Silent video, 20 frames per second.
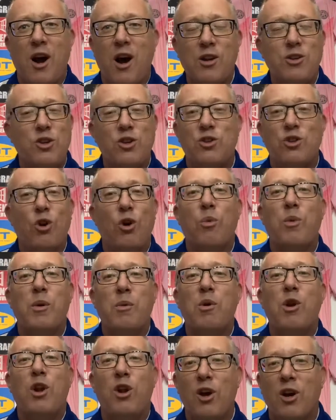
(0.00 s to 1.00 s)
I just thought we
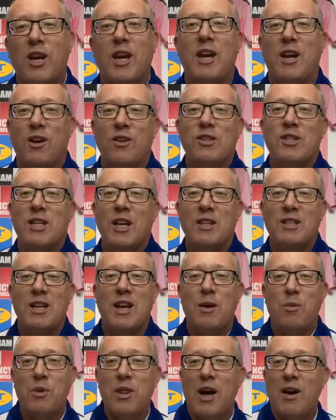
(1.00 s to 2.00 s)
were lucky on
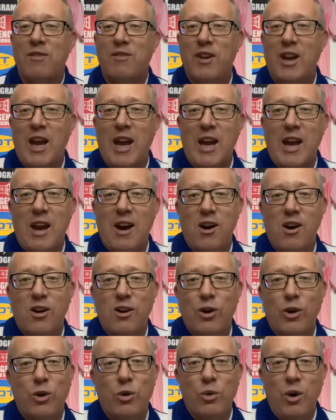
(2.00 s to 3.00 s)
Saturday with that VAR
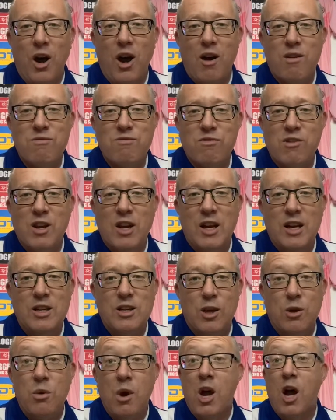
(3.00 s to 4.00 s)
call. I really
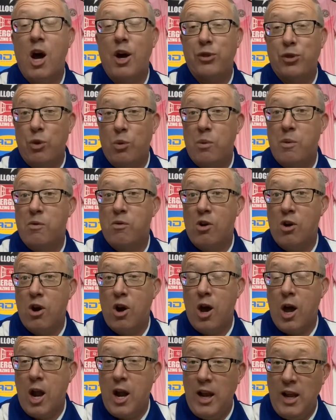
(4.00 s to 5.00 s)
do. I thought we were
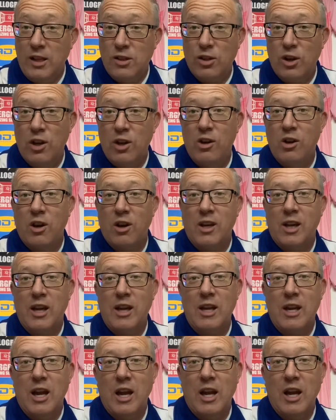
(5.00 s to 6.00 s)
a little
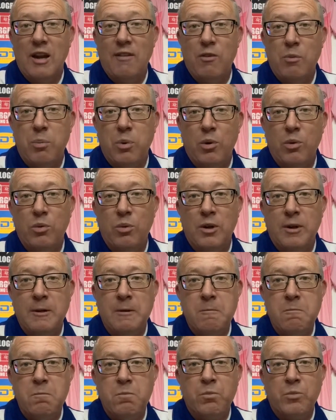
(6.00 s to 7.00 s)
unlucky at Liverpool.
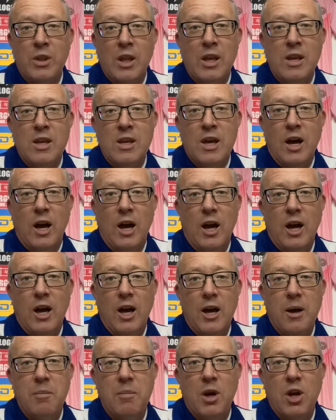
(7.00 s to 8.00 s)

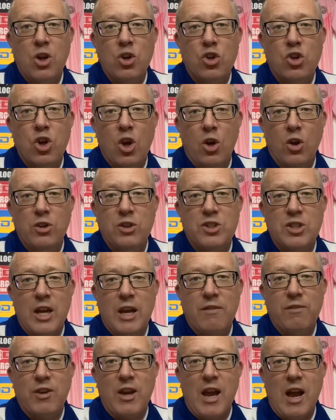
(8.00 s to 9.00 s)
John
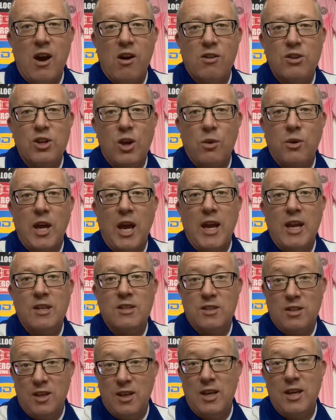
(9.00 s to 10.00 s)
saying VAR is okay, it's
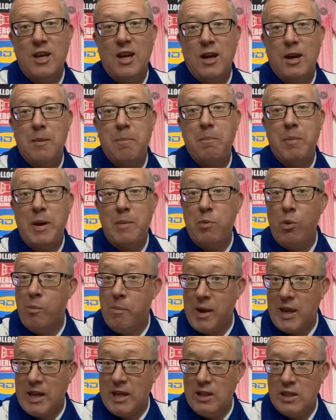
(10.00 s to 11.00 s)
the people
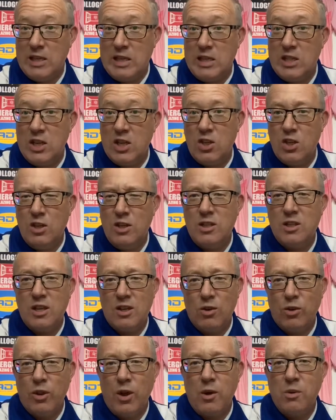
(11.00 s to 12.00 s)
making the decisions,
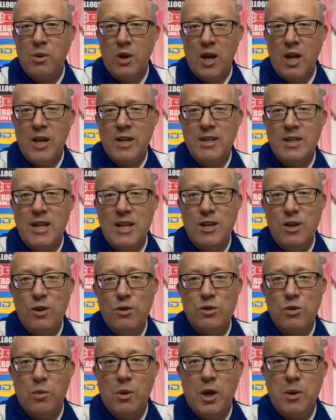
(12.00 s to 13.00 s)
although didn't
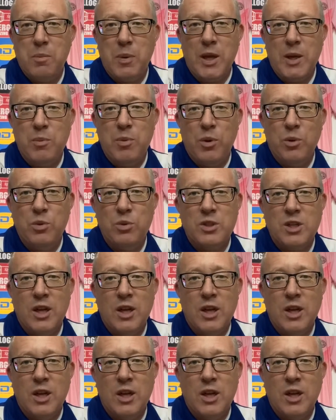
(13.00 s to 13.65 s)
use the word peoples.